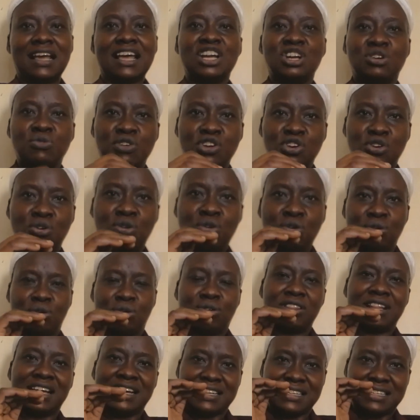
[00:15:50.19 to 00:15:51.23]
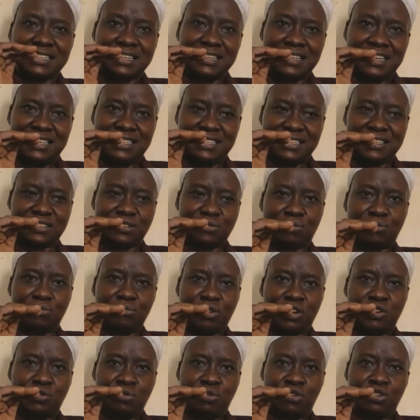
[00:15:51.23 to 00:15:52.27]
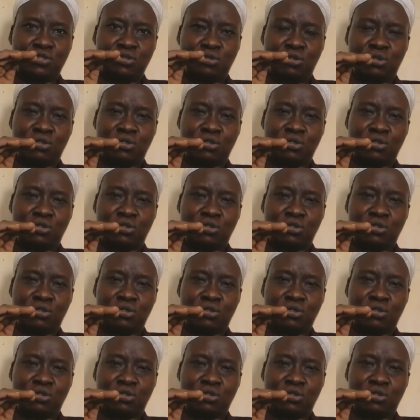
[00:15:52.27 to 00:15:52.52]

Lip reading: And we know that this is, when we want